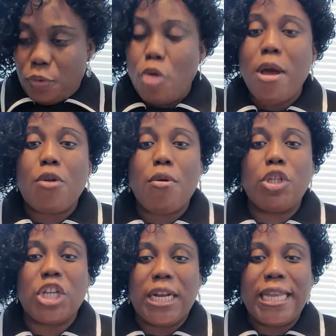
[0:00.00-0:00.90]
come
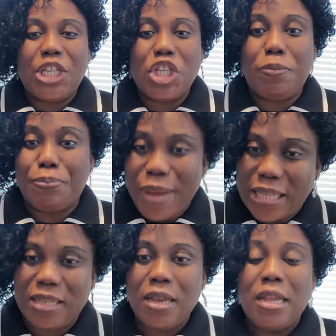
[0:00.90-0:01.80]
across challenges,
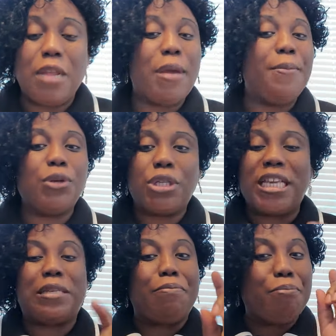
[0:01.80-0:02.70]
but the Bible
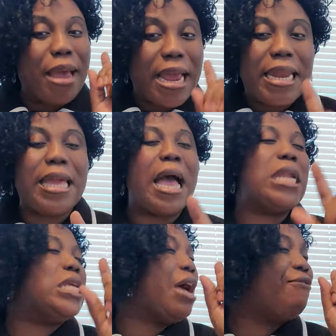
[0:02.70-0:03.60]
says many
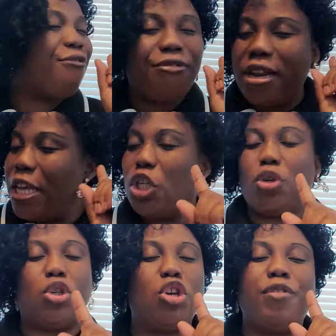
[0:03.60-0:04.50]
are the
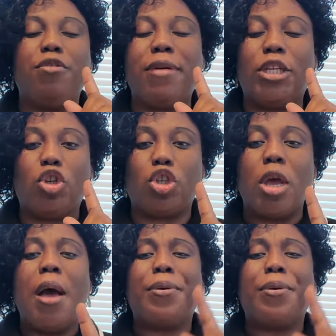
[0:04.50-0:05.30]
afflictions of the righteous,